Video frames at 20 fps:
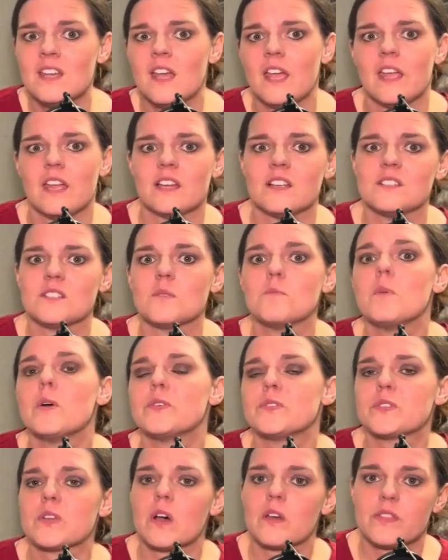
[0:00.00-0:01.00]
and
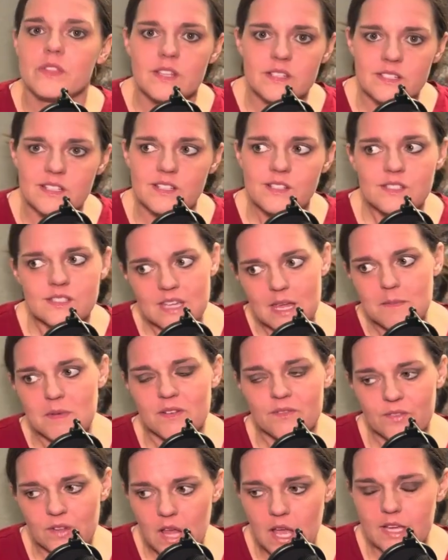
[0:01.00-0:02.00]
most authentic
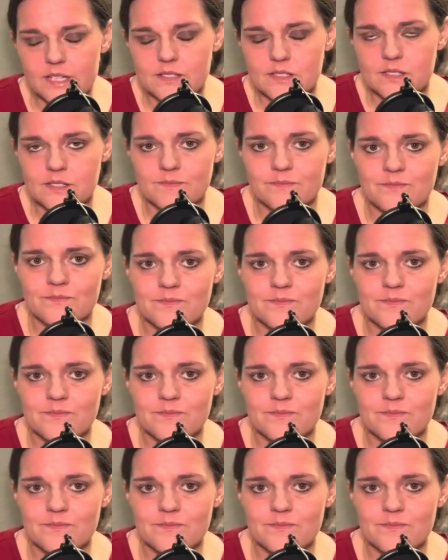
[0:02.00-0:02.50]
salmon flies.